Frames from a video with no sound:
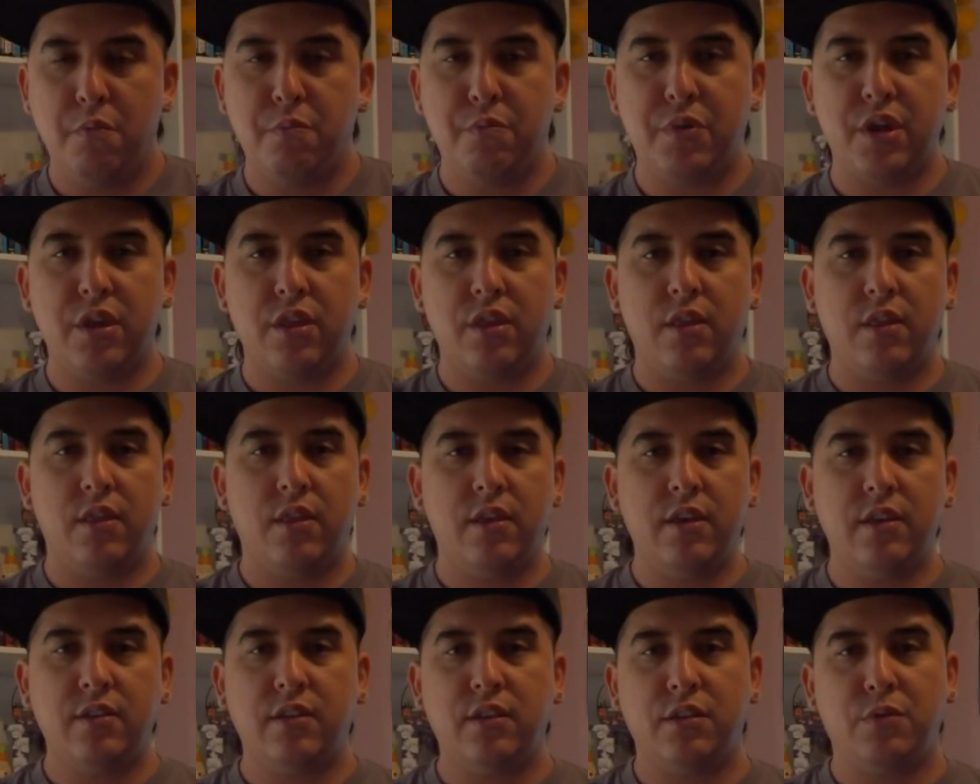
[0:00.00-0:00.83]
But
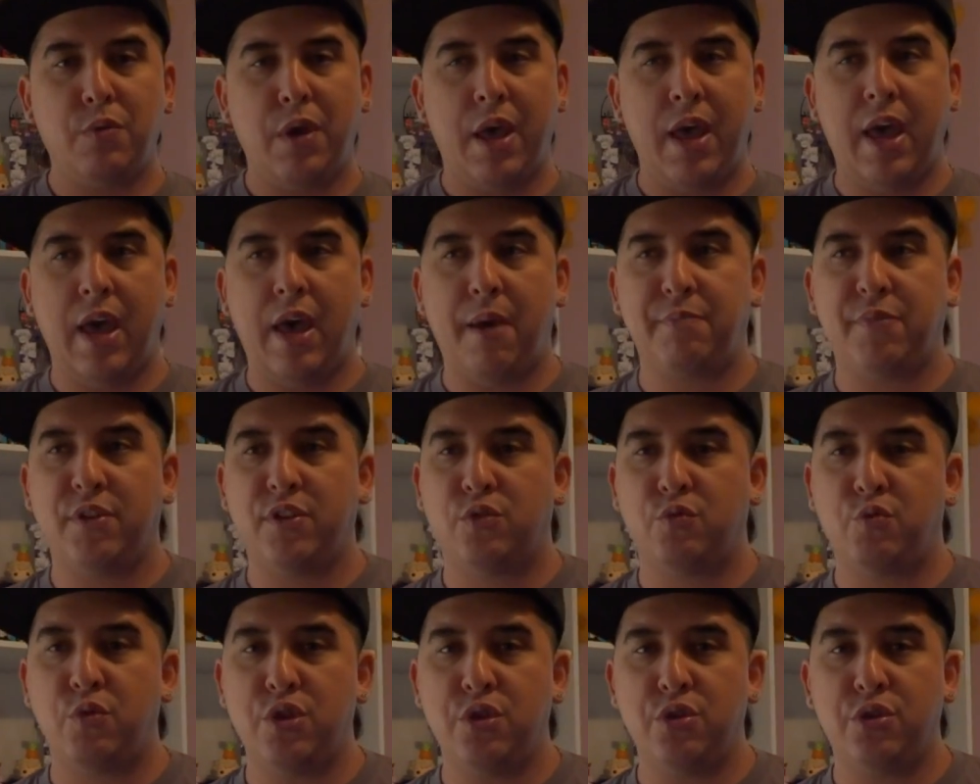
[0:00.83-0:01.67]
this is what
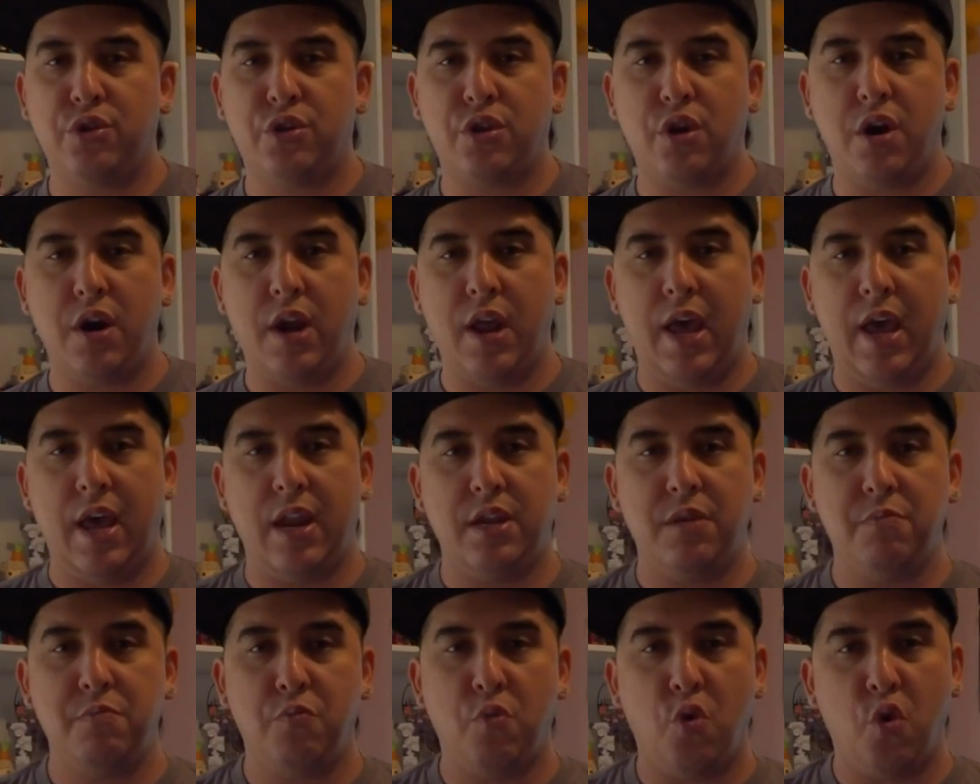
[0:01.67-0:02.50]
happens when you start
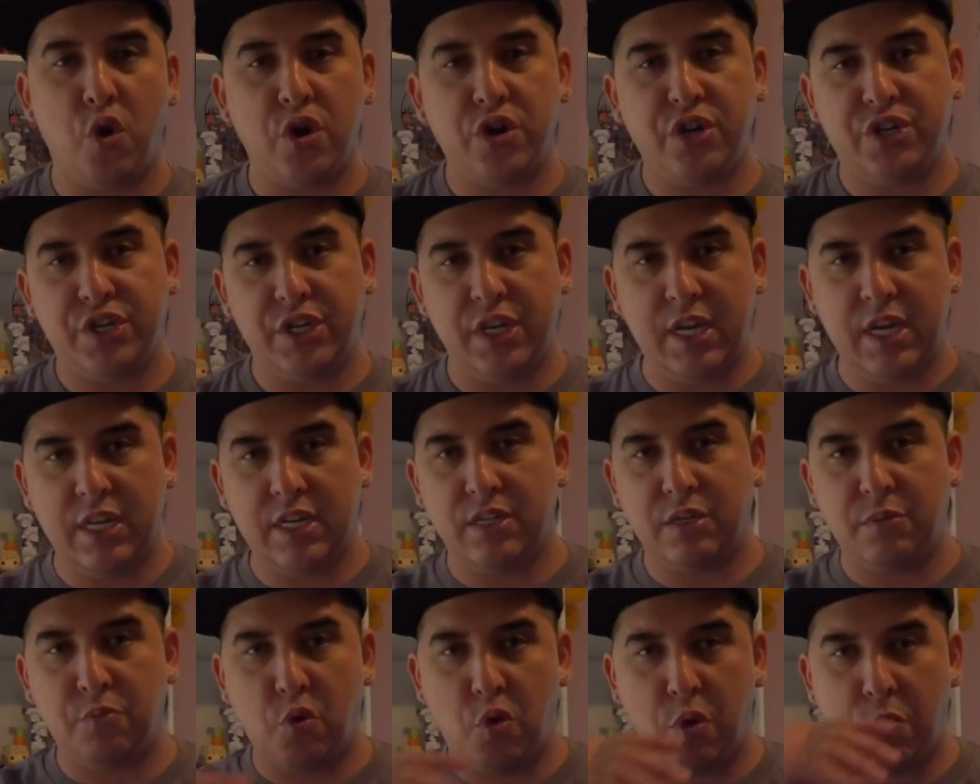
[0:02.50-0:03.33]
adding more
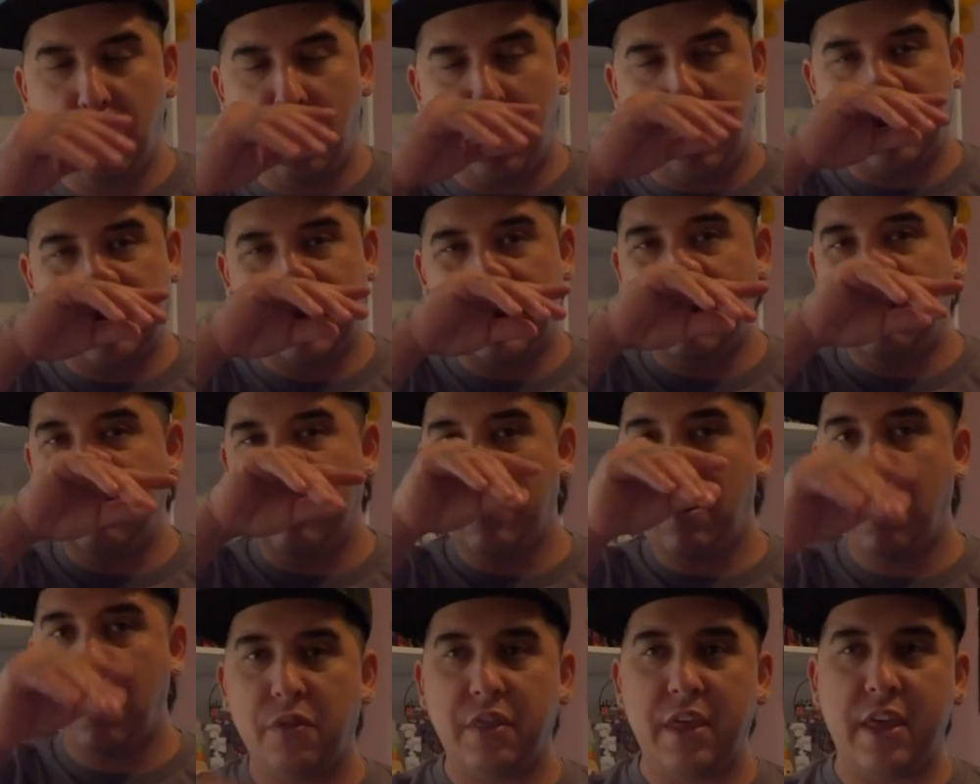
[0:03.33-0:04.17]
genes and more morphs. Even
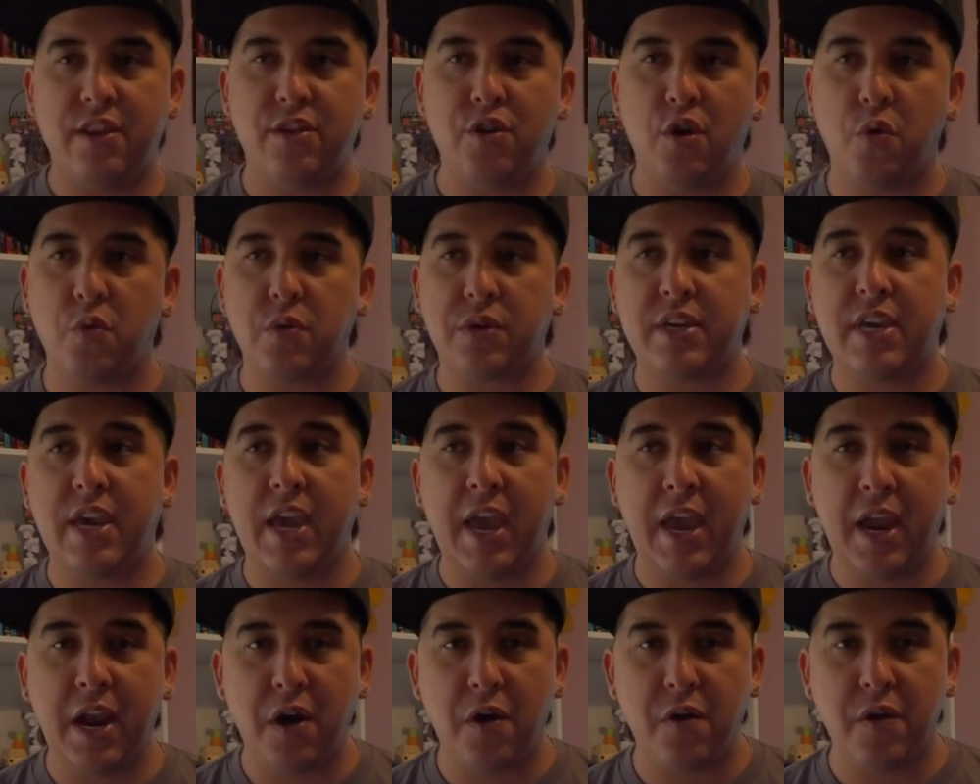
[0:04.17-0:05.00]
they don't
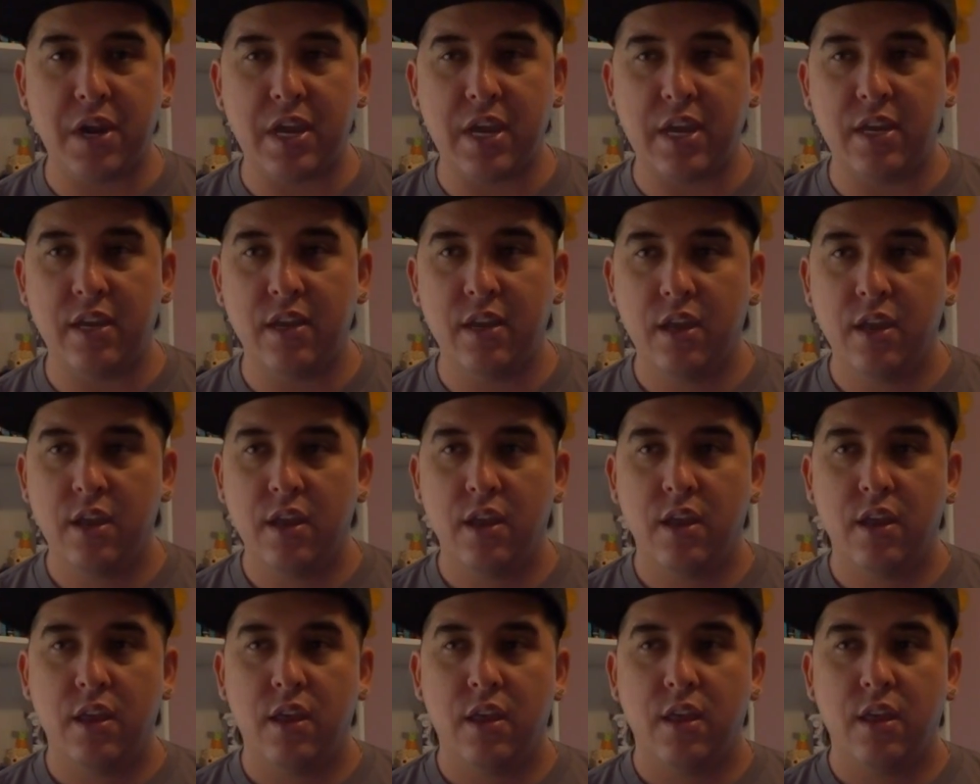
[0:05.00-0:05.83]
carry
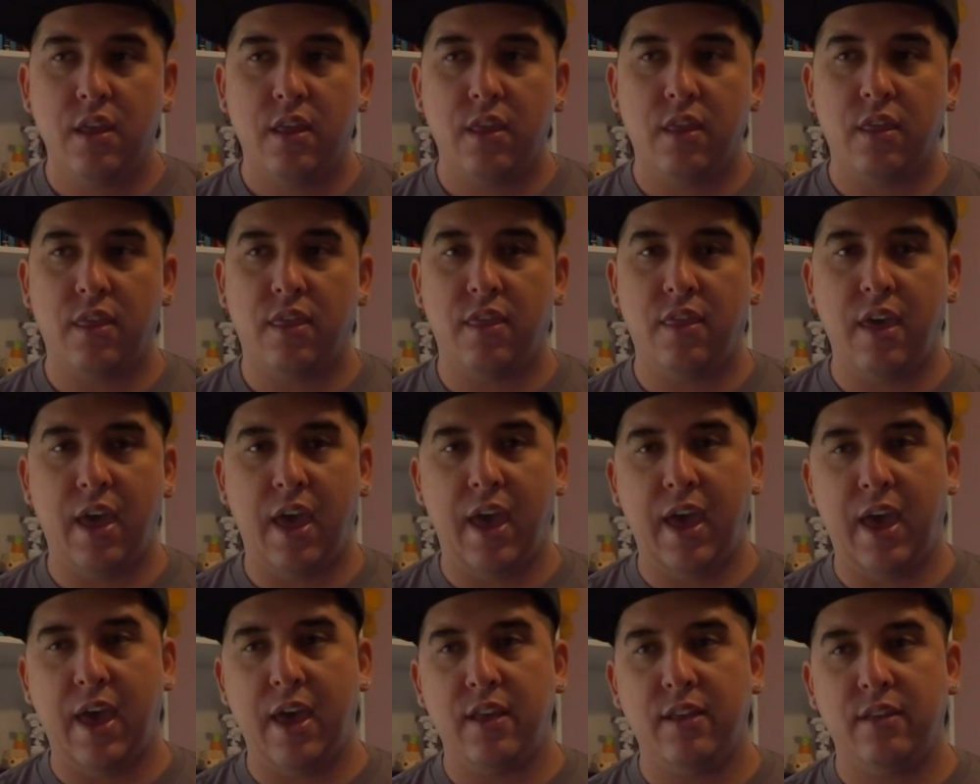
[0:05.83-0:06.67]

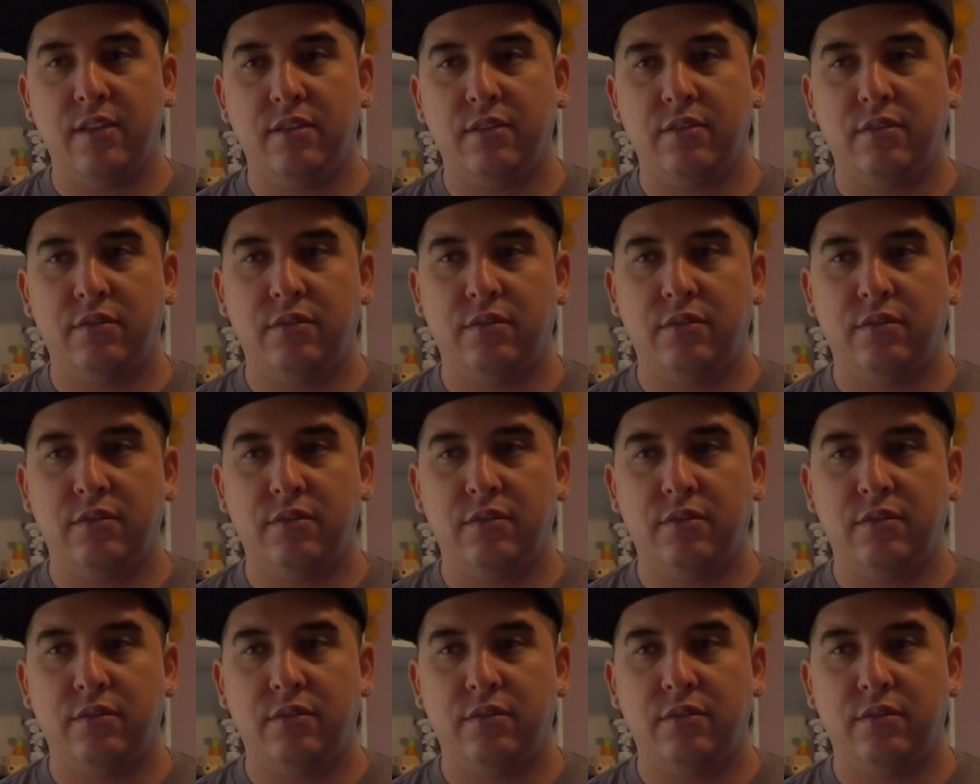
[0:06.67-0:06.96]
that,